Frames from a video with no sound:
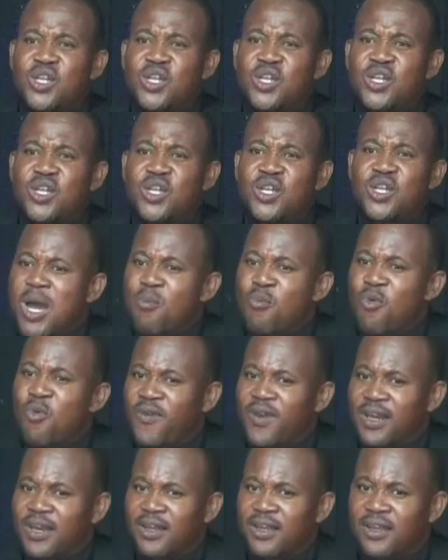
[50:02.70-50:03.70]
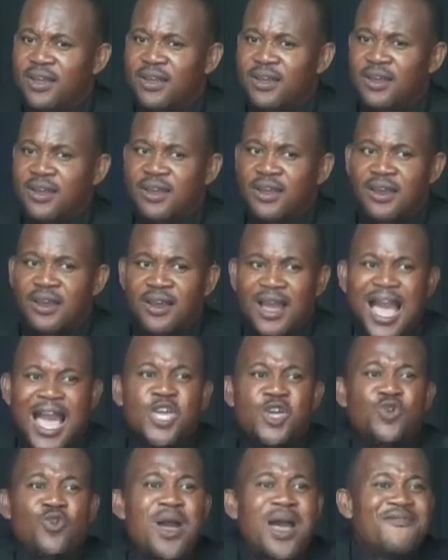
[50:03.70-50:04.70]
and you are moving and you
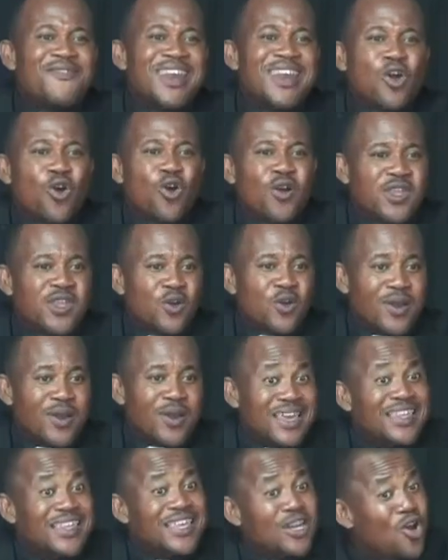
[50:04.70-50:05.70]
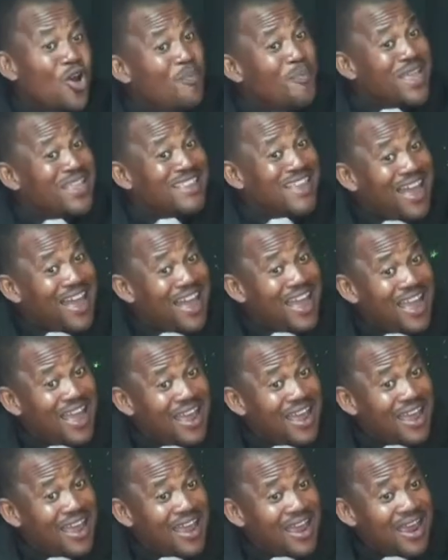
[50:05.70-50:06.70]
don't have any consequence, is it not better
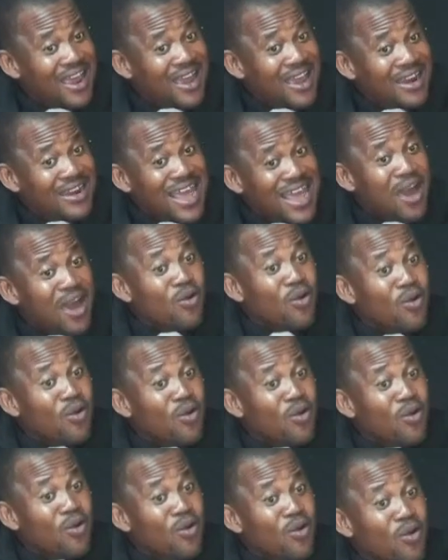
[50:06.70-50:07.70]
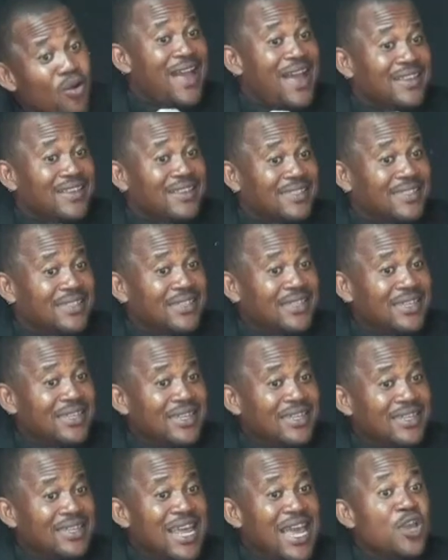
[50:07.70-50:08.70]
than running too fast?
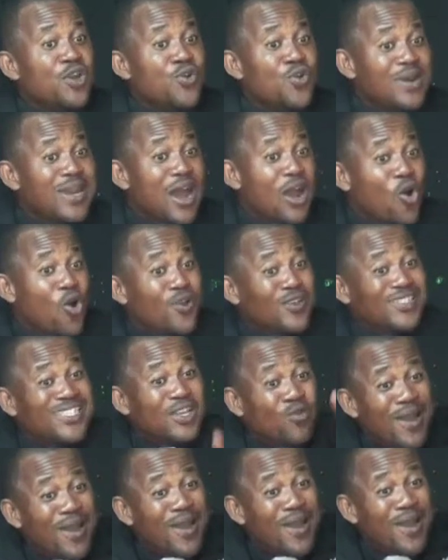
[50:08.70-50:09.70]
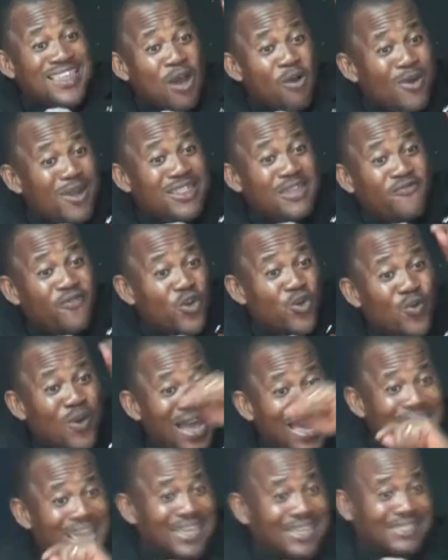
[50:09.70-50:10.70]
that you know that consequences are waiting for you
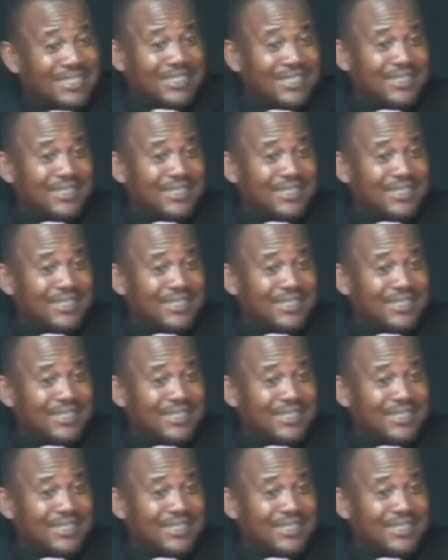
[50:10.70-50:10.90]
ahead.